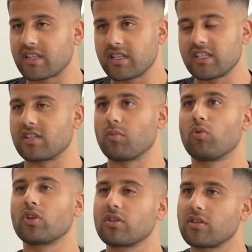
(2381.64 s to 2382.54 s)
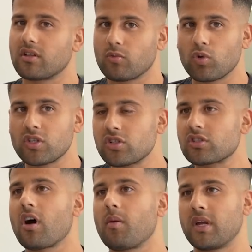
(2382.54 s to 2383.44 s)
listen, when you
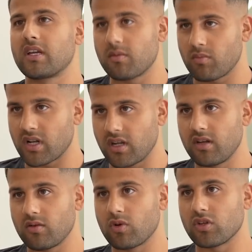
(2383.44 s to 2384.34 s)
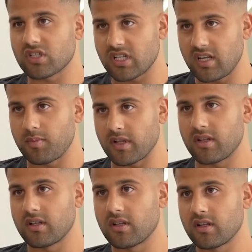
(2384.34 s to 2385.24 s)
start making money when you're
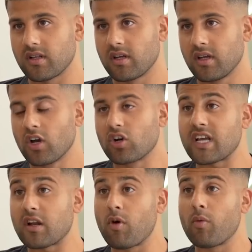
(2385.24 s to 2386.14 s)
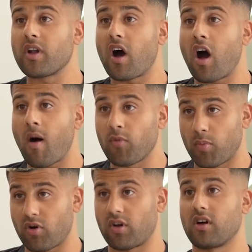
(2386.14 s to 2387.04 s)
sleeping, because at the moment, I'm the
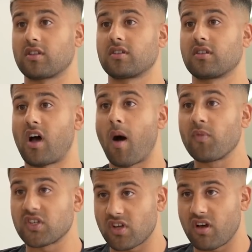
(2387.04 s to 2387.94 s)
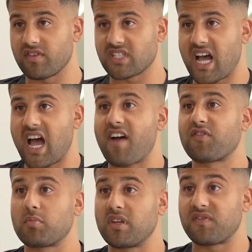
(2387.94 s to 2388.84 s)
product. I'm the service. I have
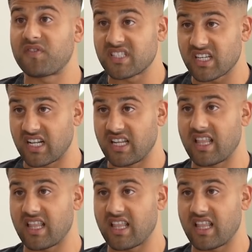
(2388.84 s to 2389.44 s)
to be physically there.